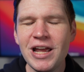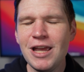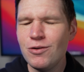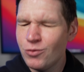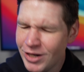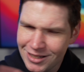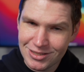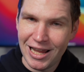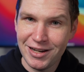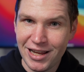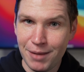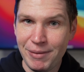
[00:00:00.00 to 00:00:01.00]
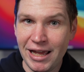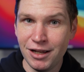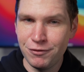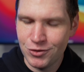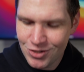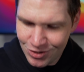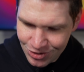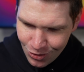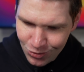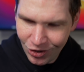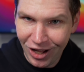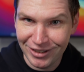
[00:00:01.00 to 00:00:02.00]
a redesigned iMac for just
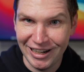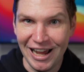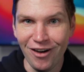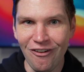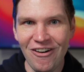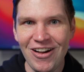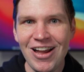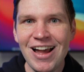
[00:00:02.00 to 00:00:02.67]
so long now,